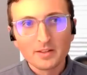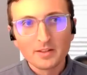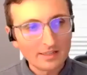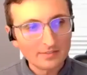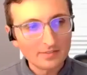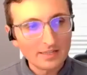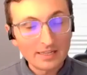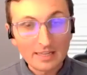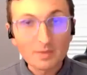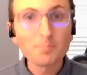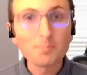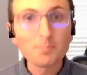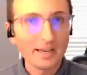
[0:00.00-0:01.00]
It
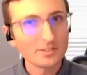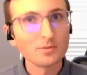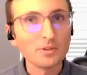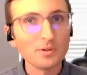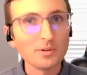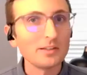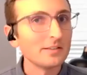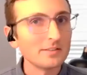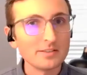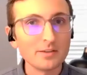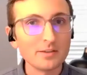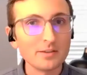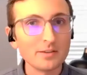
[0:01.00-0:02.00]
impacts
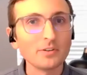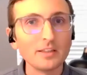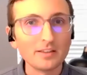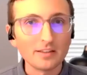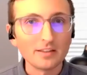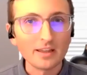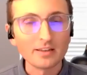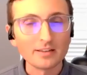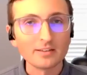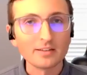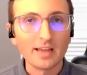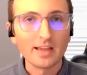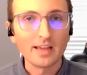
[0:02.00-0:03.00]
communities differently,
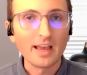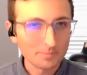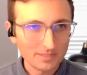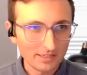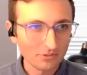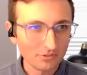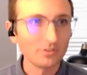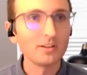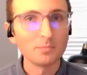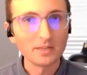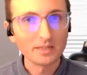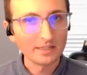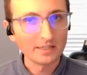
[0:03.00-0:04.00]
and adaptation
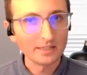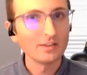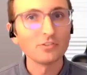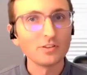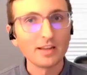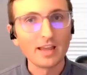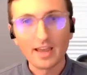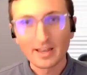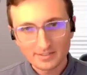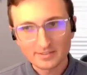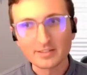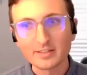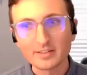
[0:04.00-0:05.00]
and mitigation
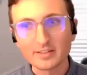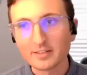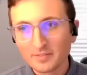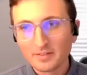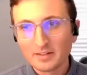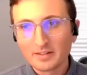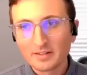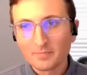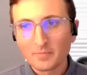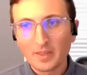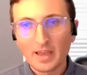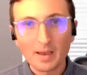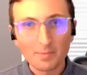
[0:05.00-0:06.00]
has to
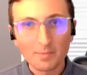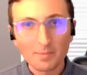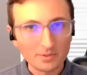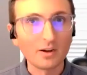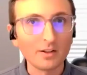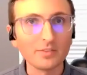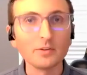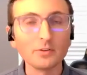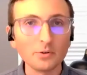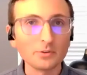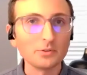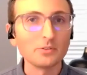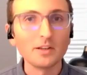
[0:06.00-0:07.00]
happen on the
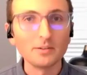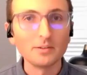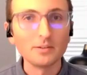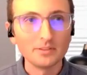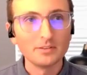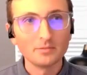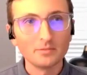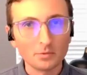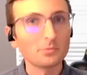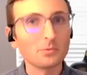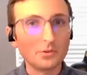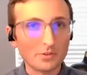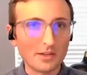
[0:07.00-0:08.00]
local level and
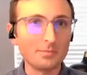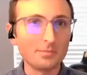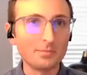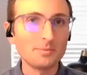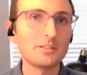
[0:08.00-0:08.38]
roll up